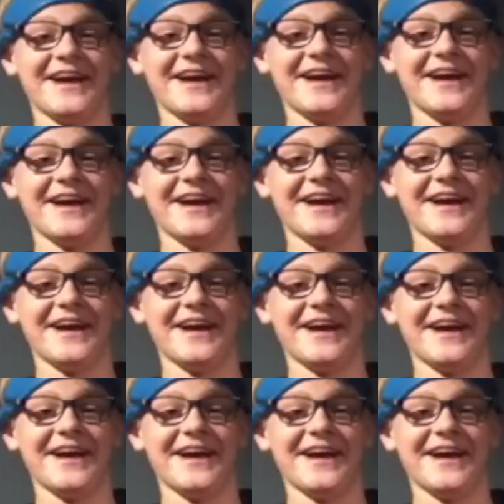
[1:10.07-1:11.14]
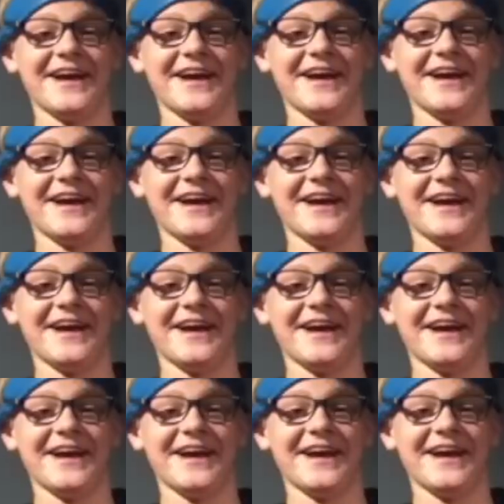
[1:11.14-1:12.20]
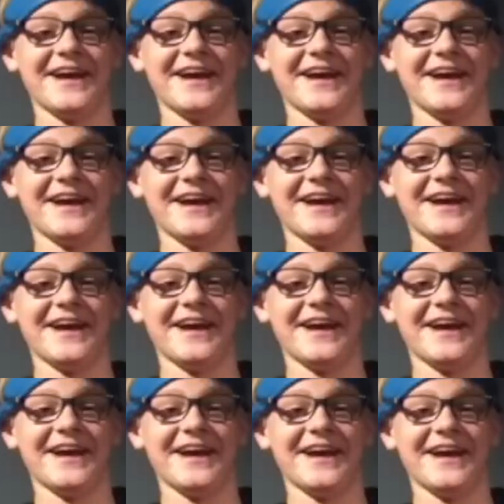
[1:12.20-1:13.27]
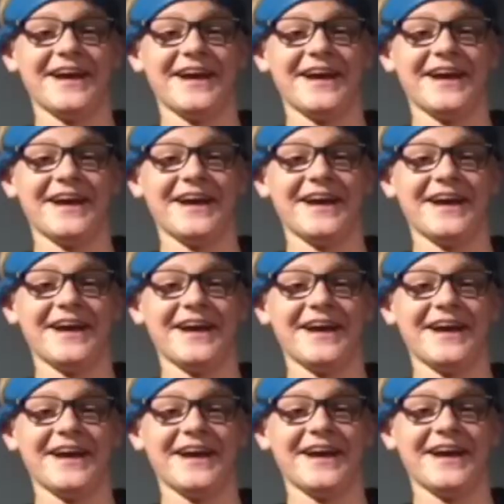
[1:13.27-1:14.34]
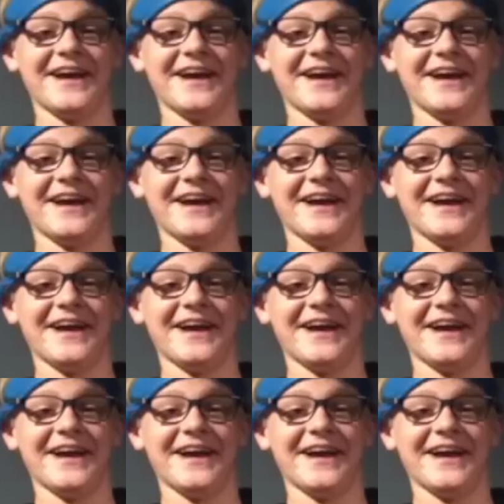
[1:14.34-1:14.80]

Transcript: No one is speaking in this clip.